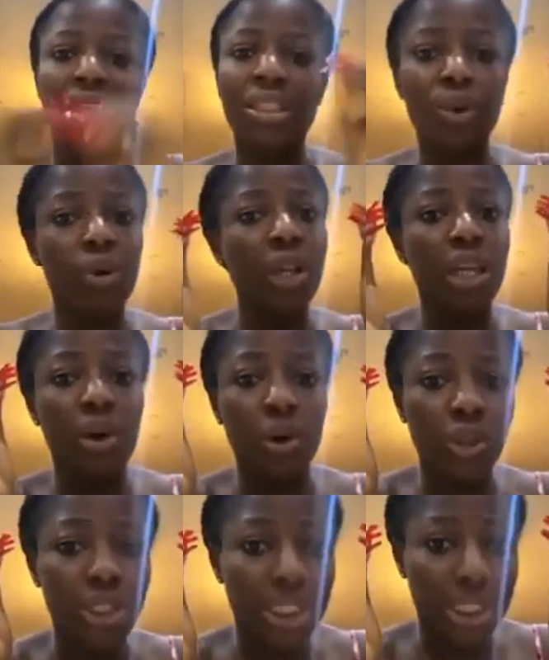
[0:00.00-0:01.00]
It's
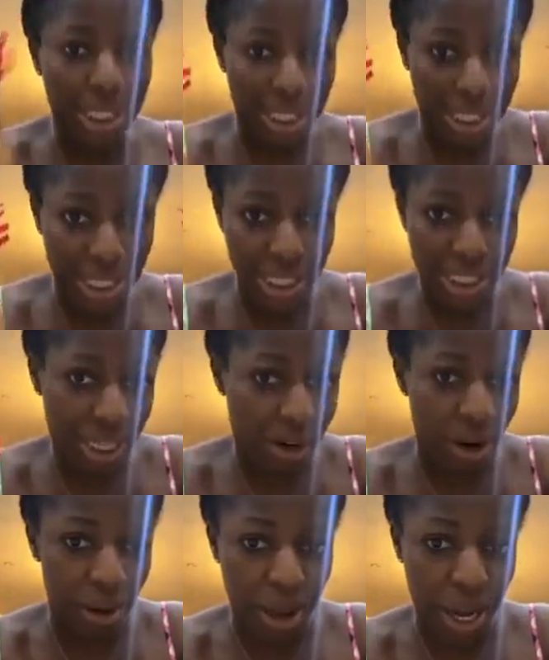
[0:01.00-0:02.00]
only on this
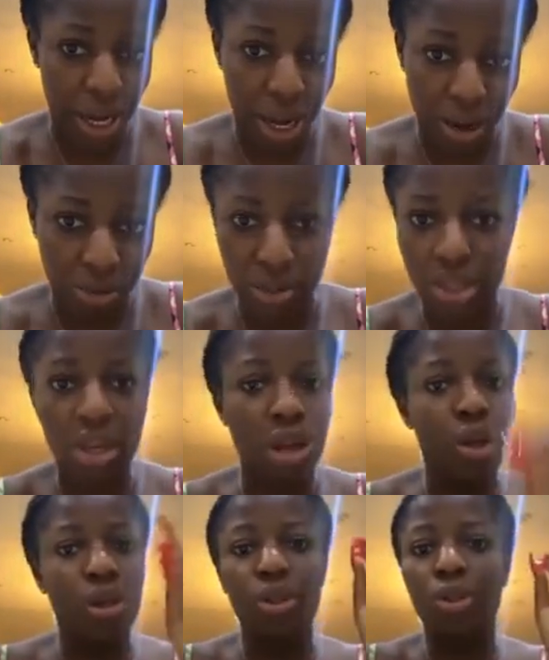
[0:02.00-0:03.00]
Instagram account.
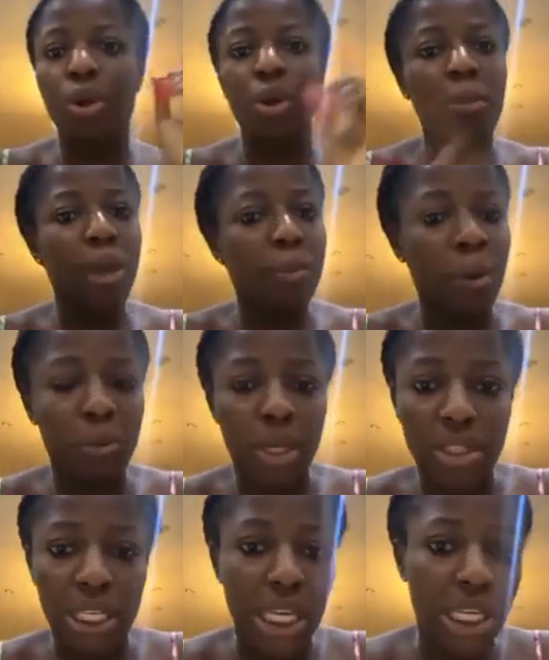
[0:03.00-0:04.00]
Don't make
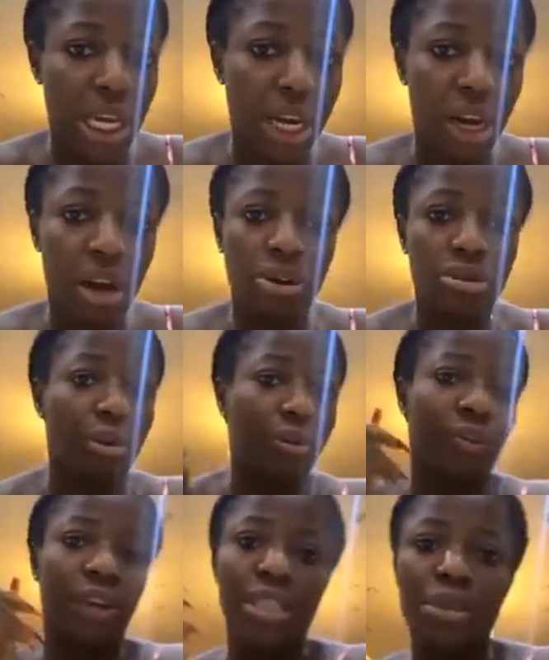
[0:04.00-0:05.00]
payments to any account
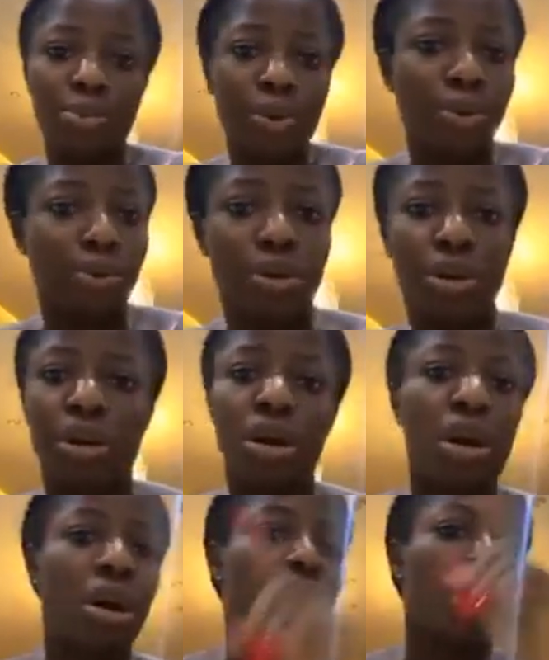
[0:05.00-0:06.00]
on
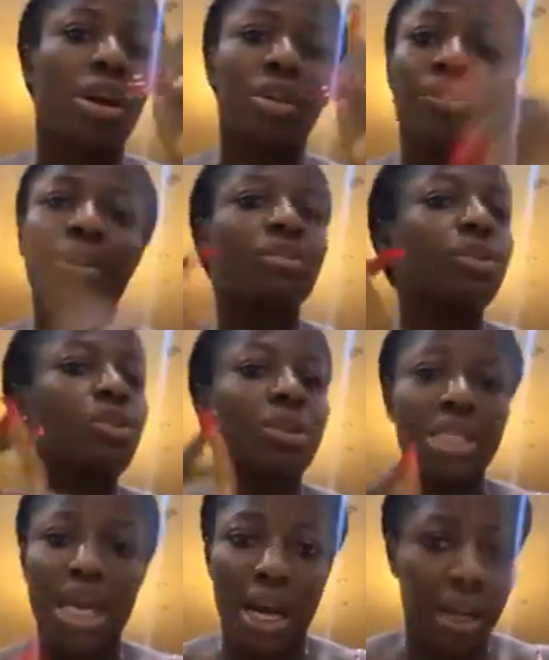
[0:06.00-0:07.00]
Facebook. If even
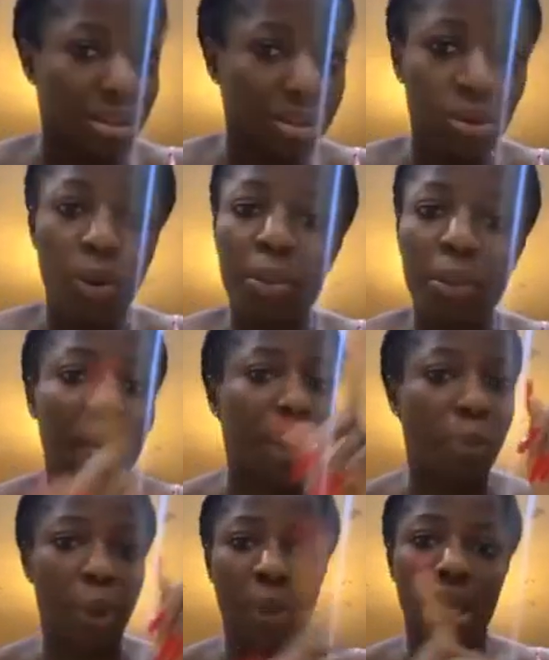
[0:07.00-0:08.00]
Twitter, don't
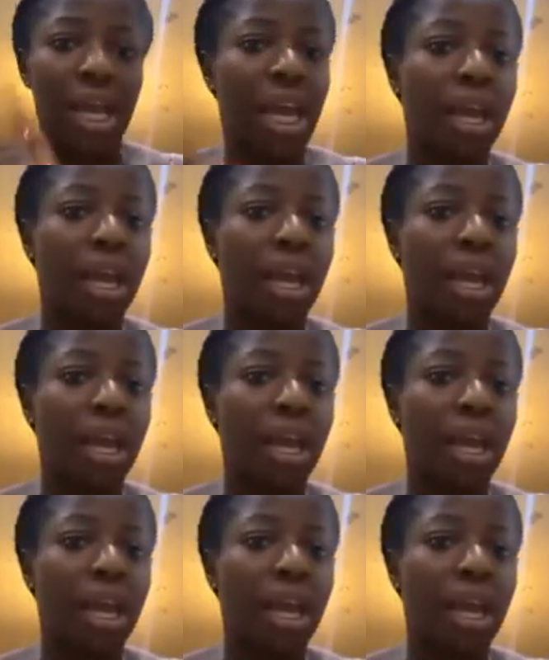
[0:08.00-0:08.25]
make payment.